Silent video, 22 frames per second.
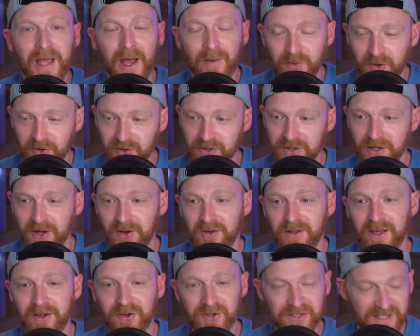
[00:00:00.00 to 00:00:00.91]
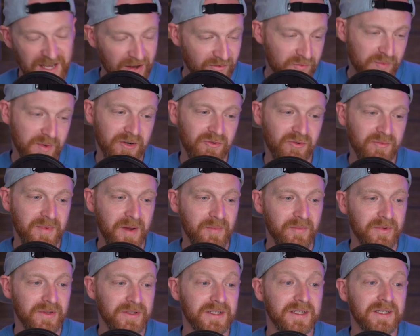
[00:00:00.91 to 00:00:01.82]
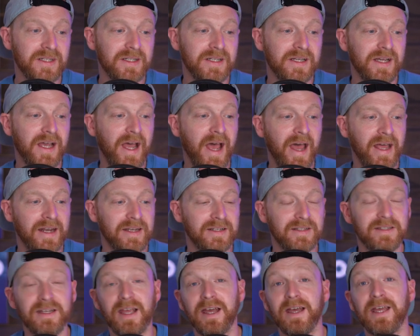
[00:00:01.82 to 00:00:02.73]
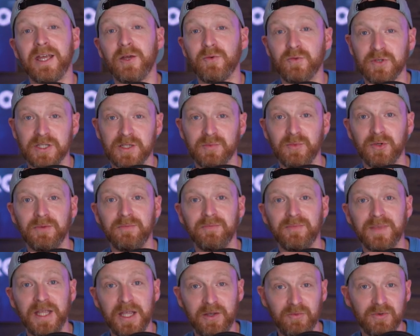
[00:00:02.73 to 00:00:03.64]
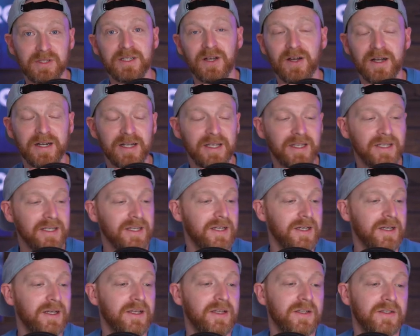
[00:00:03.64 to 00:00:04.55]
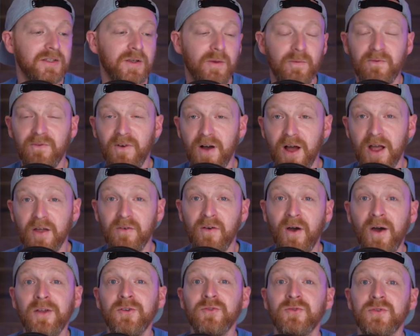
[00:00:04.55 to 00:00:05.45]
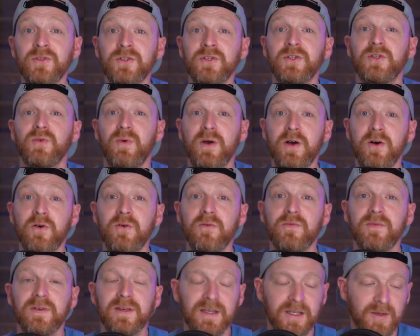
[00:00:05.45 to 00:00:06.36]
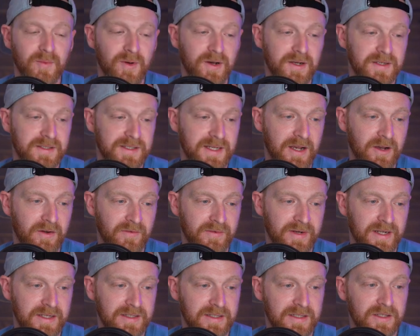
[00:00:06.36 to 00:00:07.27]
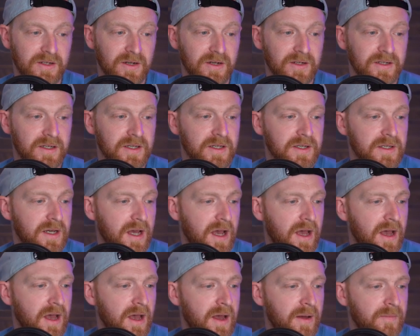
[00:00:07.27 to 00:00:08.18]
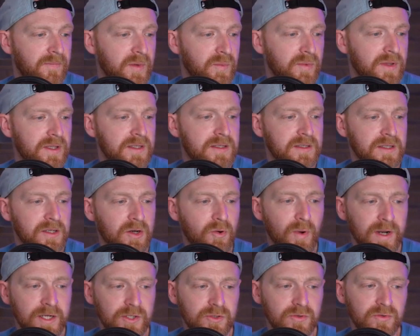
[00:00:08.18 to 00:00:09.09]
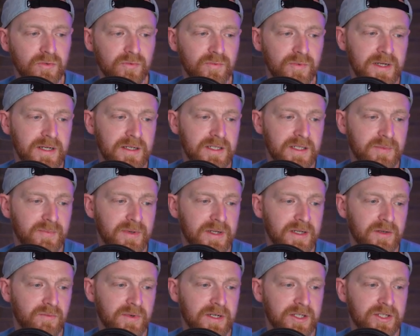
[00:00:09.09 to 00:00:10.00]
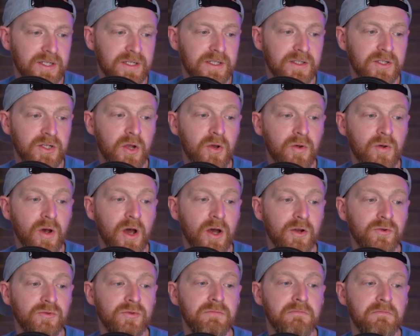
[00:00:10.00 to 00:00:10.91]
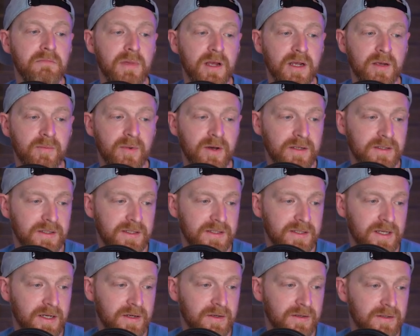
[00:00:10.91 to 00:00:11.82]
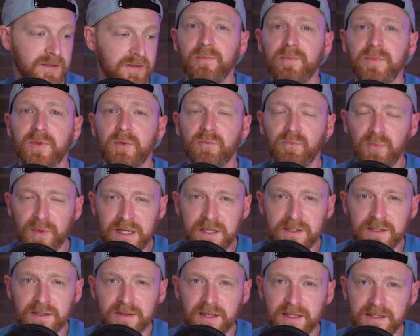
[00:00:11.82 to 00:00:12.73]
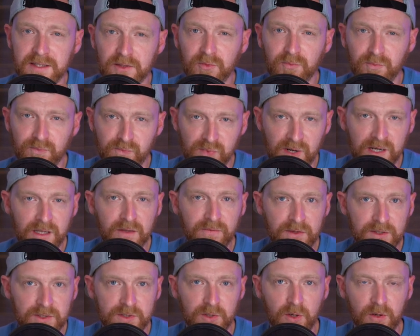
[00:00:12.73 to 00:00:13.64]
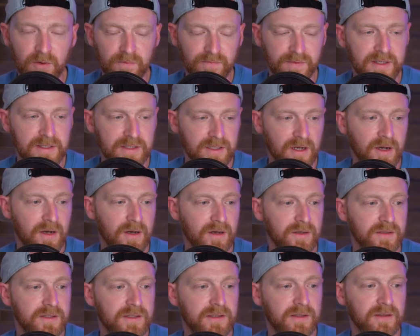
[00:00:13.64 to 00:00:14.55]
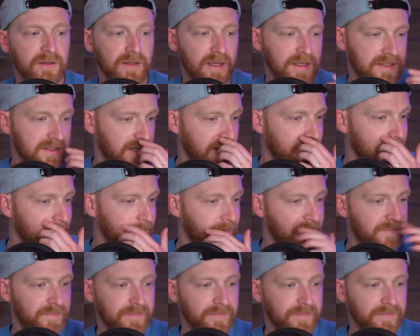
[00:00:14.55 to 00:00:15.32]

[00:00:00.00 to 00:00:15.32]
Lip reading: not going to go there because everybody remembers. And yeah, it was small. It was tiny. So 512 gigabytes out of an SD card with a sequential read speed reaching 200 megabytes a second. The reason they said the relevance of these cards, they say,